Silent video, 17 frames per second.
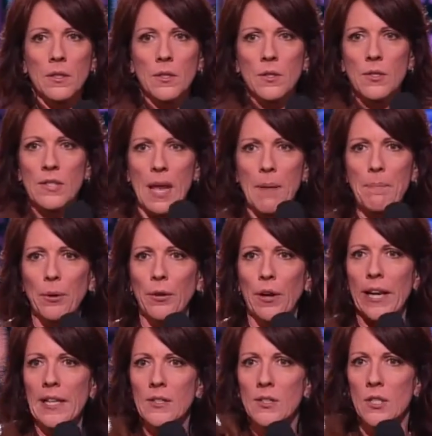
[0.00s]

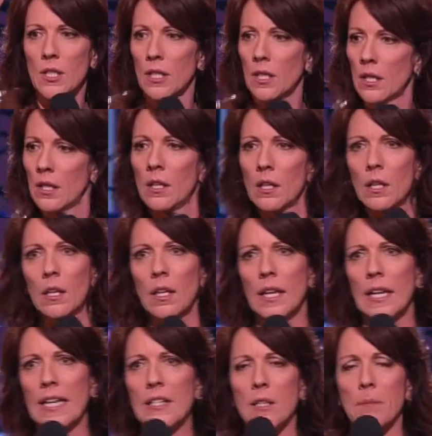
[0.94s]
separates
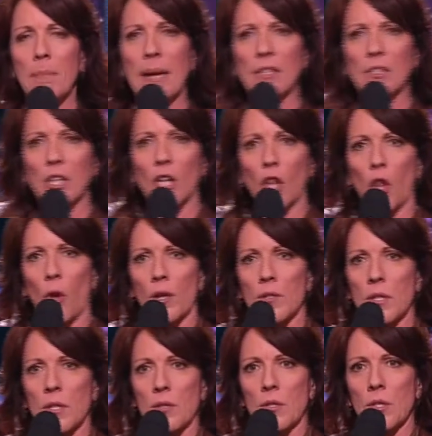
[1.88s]
independent
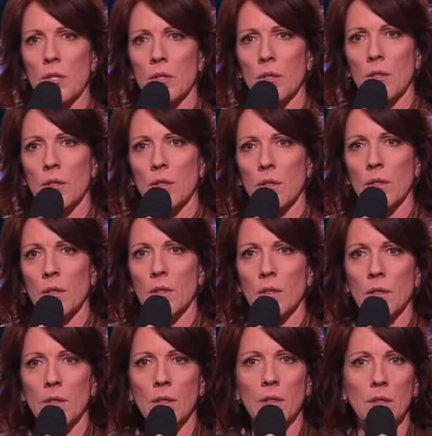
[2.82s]
clauses.
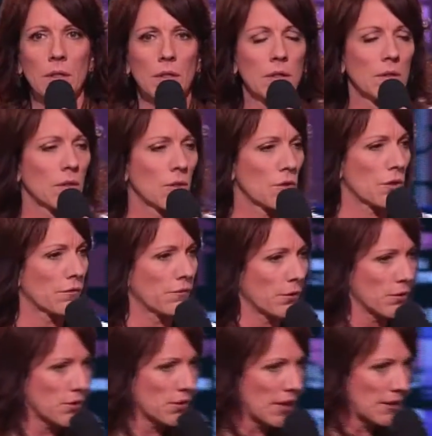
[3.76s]
Those are
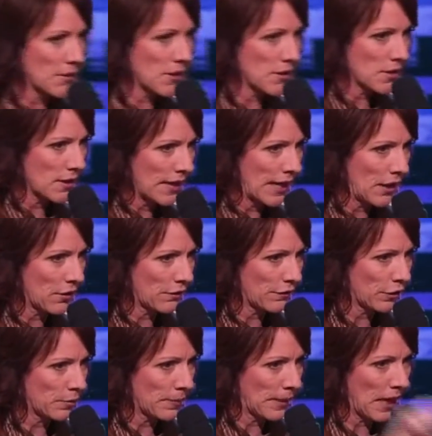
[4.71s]
full sentences the noun, the
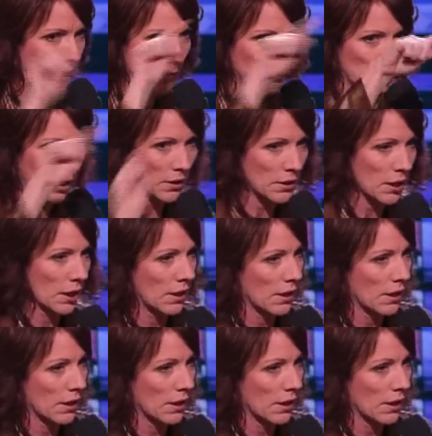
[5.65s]
verb, the object,